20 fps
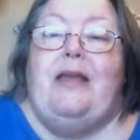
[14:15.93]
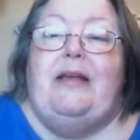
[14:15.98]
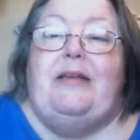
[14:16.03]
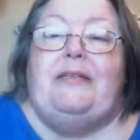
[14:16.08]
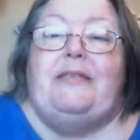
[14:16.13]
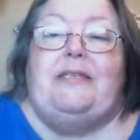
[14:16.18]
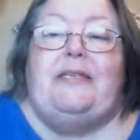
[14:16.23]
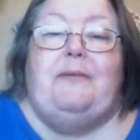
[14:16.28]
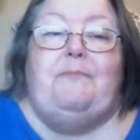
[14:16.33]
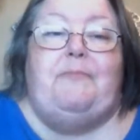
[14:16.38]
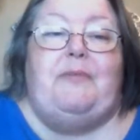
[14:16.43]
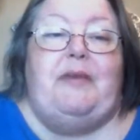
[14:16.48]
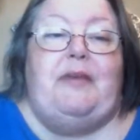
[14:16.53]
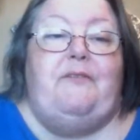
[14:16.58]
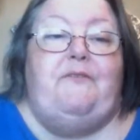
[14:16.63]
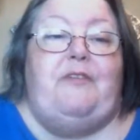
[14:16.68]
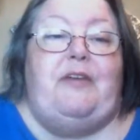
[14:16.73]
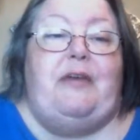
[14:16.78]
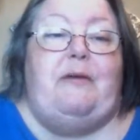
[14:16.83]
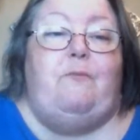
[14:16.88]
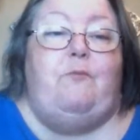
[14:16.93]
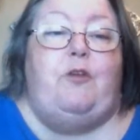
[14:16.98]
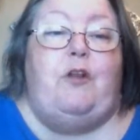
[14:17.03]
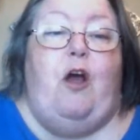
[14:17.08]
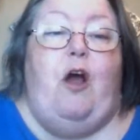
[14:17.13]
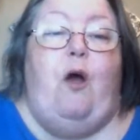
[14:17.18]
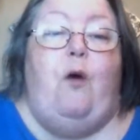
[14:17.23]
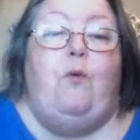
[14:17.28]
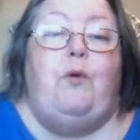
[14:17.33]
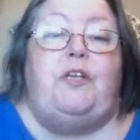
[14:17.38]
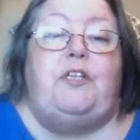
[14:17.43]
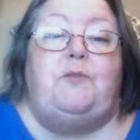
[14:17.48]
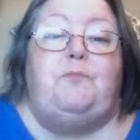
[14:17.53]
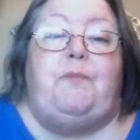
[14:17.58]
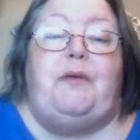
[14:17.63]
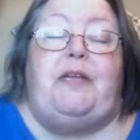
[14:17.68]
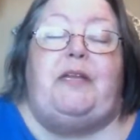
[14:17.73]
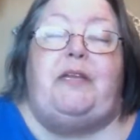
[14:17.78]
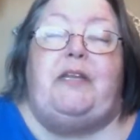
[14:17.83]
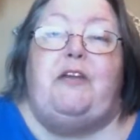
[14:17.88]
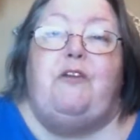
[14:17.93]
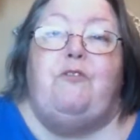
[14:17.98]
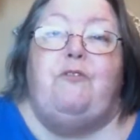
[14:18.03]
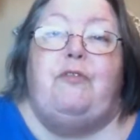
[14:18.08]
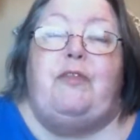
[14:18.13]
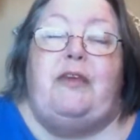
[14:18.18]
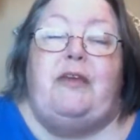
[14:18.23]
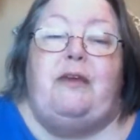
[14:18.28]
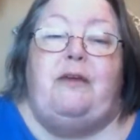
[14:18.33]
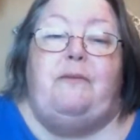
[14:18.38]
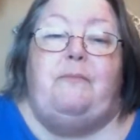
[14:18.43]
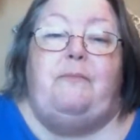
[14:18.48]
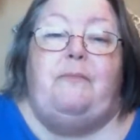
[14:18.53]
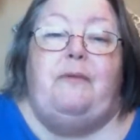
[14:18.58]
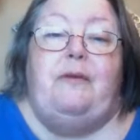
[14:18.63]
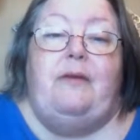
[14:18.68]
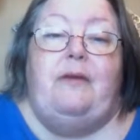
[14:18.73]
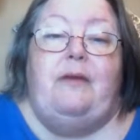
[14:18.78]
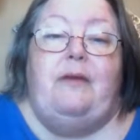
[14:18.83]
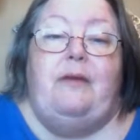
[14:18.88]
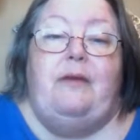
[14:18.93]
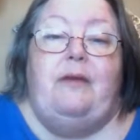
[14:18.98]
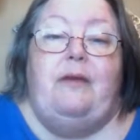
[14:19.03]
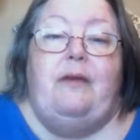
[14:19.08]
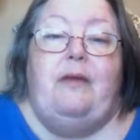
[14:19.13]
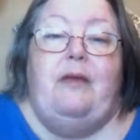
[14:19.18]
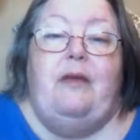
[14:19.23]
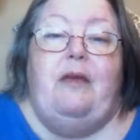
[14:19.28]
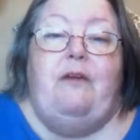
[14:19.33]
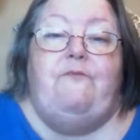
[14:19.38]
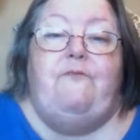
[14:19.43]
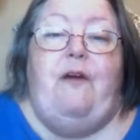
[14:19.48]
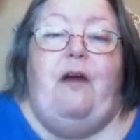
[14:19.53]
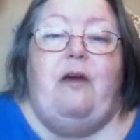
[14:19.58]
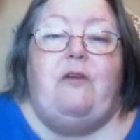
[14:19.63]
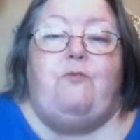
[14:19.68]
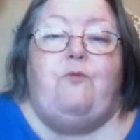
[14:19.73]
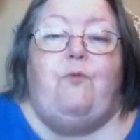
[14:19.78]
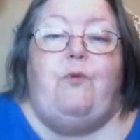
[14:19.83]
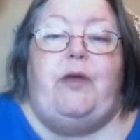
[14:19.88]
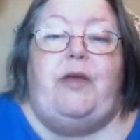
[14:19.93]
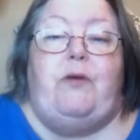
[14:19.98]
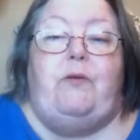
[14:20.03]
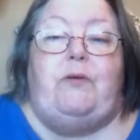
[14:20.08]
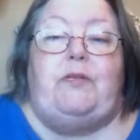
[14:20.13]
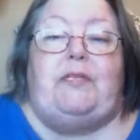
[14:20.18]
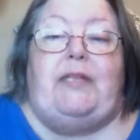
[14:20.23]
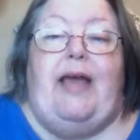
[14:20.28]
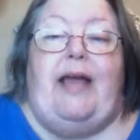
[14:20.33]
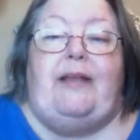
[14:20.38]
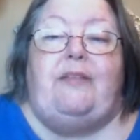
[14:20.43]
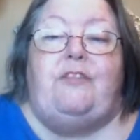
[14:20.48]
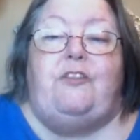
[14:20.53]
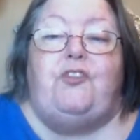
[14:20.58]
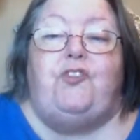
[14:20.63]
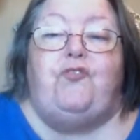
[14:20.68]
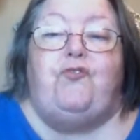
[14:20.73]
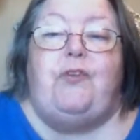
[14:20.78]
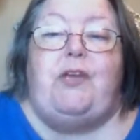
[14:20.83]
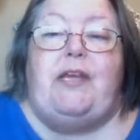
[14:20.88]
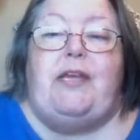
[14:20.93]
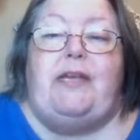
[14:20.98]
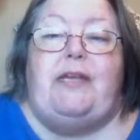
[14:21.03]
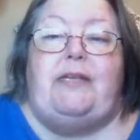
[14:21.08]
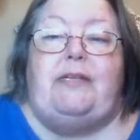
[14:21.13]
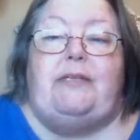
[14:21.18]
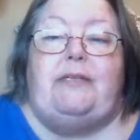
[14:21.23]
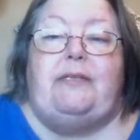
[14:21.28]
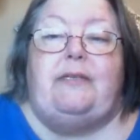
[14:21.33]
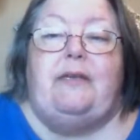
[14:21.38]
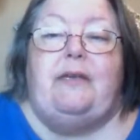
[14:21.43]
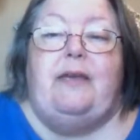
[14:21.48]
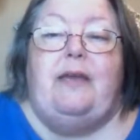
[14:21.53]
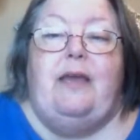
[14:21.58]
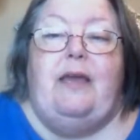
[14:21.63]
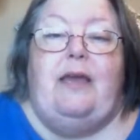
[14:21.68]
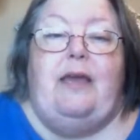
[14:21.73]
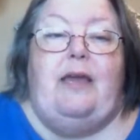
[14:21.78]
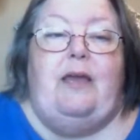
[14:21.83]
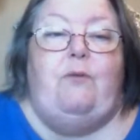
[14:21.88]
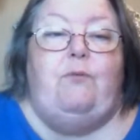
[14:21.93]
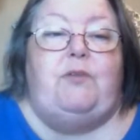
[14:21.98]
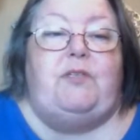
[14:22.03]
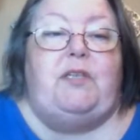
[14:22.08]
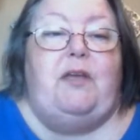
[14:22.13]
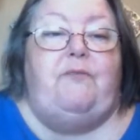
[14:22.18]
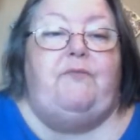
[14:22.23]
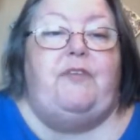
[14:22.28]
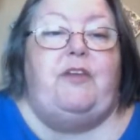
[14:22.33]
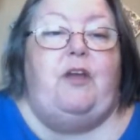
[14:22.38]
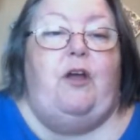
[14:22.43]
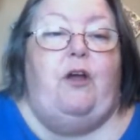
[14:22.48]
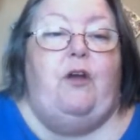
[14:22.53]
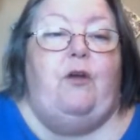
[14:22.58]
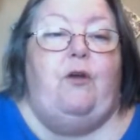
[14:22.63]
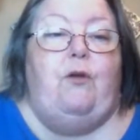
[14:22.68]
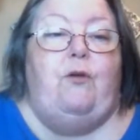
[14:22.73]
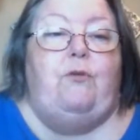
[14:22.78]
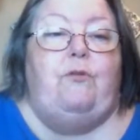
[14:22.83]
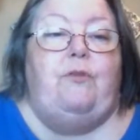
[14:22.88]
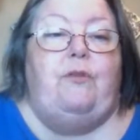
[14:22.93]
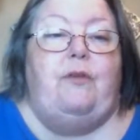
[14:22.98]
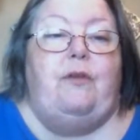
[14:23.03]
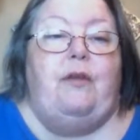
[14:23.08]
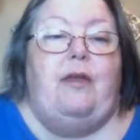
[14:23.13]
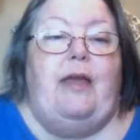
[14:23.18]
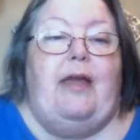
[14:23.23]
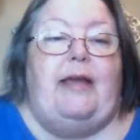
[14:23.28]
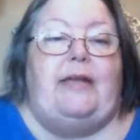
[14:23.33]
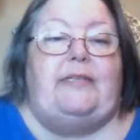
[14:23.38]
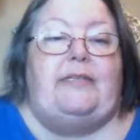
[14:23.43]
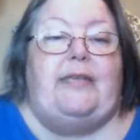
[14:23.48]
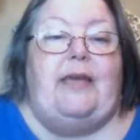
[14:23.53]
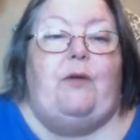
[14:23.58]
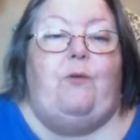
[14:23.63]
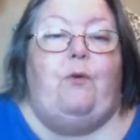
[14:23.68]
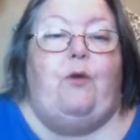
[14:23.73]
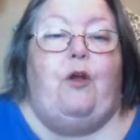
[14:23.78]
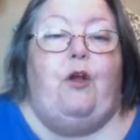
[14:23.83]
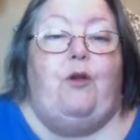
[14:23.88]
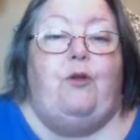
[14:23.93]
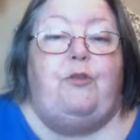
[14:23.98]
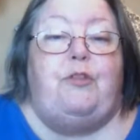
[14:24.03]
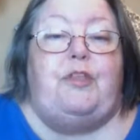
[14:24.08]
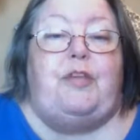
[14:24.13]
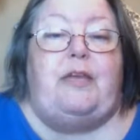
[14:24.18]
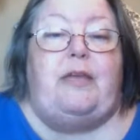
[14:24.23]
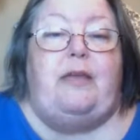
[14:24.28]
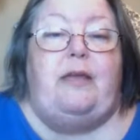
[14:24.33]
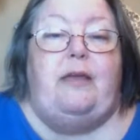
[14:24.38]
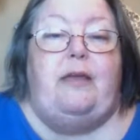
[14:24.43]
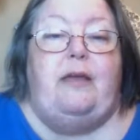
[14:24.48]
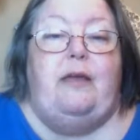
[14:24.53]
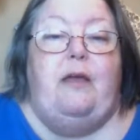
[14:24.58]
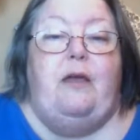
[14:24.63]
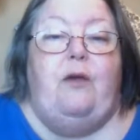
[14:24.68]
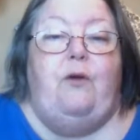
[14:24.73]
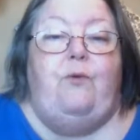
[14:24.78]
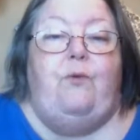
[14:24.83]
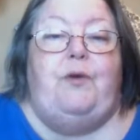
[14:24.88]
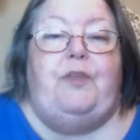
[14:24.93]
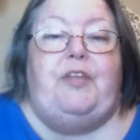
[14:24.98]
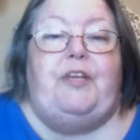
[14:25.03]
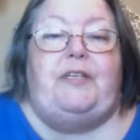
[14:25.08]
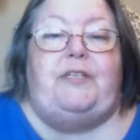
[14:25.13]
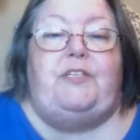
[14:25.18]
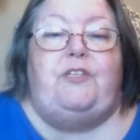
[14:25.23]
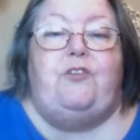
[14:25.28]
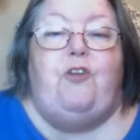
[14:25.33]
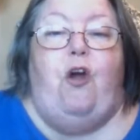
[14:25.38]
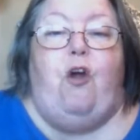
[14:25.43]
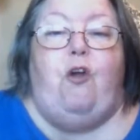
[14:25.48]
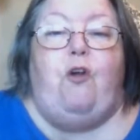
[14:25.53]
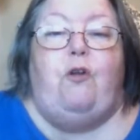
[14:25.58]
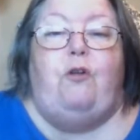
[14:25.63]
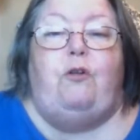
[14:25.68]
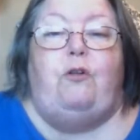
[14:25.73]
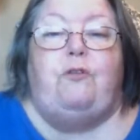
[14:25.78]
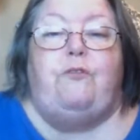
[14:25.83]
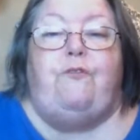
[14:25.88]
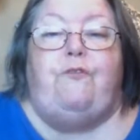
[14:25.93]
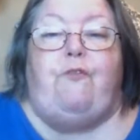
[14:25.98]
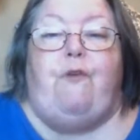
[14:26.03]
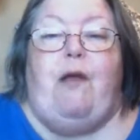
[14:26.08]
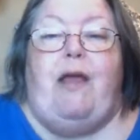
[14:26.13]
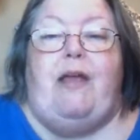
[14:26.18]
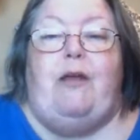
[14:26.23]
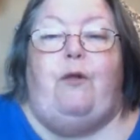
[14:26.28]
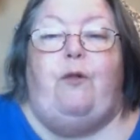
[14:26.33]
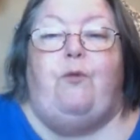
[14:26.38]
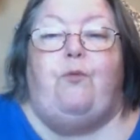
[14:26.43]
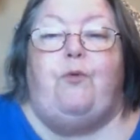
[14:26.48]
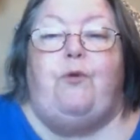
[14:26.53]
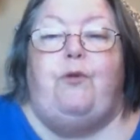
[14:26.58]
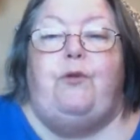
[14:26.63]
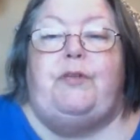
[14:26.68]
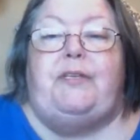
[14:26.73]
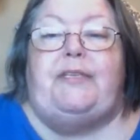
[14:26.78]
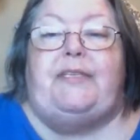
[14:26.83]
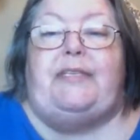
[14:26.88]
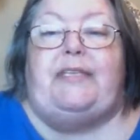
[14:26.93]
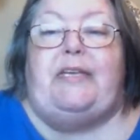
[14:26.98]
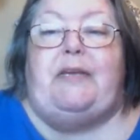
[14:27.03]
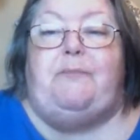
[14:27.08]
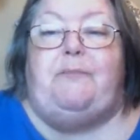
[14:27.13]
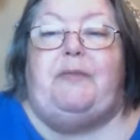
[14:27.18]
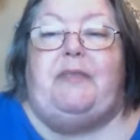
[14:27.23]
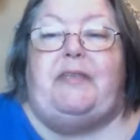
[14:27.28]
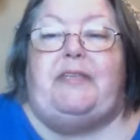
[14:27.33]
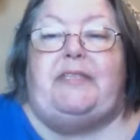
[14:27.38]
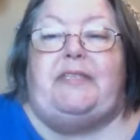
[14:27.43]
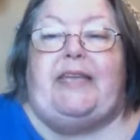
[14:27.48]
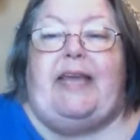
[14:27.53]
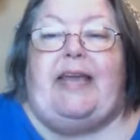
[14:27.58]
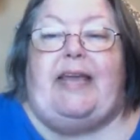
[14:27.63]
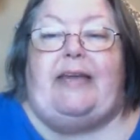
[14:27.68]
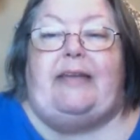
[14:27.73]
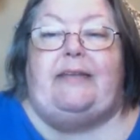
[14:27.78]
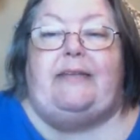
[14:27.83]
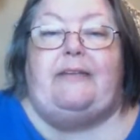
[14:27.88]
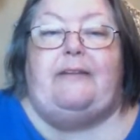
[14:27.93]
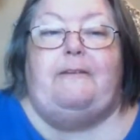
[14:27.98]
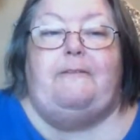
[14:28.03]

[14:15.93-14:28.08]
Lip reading: Something of him would always be near them. Fodder-wing was like the trees. He was of the earth, as they were earthy, with his gnarled, frail roots deep in the sand.